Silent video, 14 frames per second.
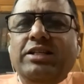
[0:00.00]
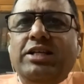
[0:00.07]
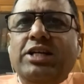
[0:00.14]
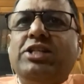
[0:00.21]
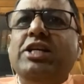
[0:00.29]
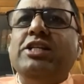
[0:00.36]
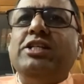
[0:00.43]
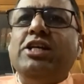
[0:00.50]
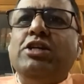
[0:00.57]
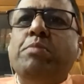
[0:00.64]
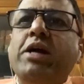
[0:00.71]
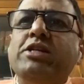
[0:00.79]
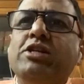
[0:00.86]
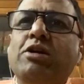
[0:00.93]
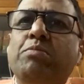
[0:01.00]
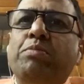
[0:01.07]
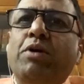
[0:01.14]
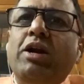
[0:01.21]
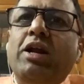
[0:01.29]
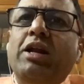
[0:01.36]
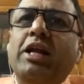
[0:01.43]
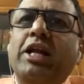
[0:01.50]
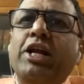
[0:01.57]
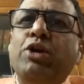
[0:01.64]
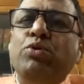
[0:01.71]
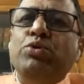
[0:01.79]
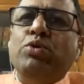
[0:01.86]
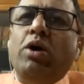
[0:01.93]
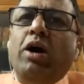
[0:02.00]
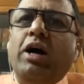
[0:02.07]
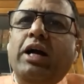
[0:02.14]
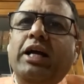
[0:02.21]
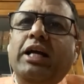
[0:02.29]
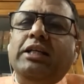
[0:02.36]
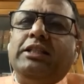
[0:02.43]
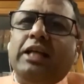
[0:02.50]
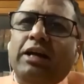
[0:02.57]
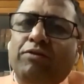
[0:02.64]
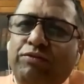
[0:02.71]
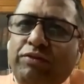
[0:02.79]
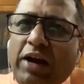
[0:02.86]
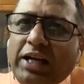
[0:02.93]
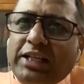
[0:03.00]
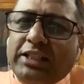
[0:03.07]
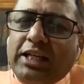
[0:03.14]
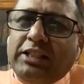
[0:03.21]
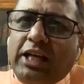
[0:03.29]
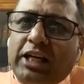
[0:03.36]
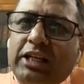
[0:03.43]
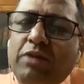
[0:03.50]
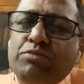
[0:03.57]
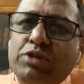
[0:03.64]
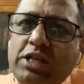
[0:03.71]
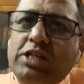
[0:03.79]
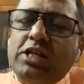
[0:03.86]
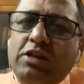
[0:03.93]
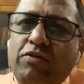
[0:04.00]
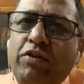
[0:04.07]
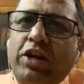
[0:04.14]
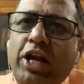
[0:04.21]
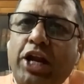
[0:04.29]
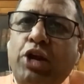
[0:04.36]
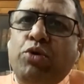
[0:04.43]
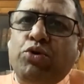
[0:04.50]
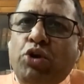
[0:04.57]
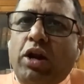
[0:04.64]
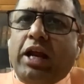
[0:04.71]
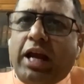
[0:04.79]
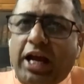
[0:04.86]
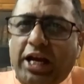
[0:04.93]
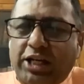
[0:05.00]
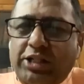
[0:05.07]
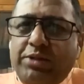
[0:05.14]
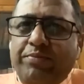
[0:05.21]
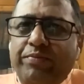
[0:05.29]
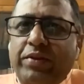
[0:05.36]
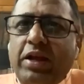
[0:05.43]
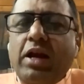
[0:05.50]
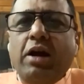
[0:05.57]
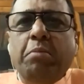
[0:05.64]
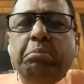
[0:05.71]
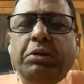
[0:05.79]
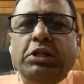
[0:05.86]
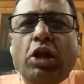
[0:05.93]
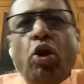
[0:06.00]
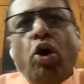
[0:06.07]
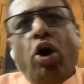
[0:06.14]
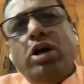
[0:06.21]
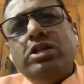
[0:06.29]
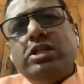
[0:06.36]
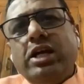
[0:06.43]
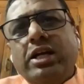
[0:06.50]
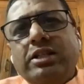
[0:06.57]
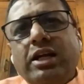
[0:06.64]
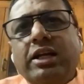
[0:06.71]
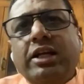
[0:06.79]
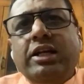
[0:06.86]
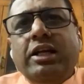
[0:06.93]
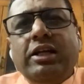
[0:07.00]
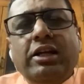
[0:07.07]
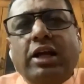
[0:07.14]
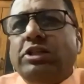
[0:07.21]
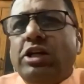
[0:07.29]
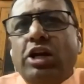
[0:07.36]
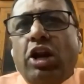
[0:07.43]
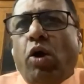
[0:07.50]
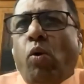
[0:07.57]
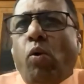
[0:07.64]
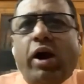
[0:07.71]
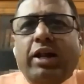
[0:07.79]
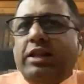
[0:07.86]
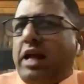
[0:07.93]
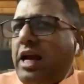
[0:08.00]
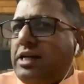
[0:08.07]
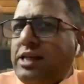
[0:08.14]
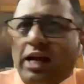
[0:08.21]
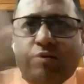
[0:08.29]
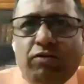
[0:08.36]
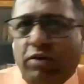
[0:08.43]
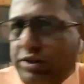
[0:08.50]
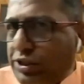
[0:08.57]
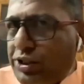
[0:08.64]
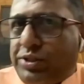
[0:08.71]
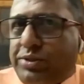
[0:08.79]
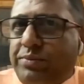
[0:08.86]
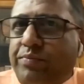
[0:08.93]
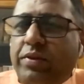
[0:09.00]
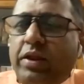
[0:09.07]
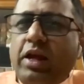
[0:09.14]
Justice is based upon an individual, facts and circumstances of an individual case. But the law says that it doesn't require the exact words.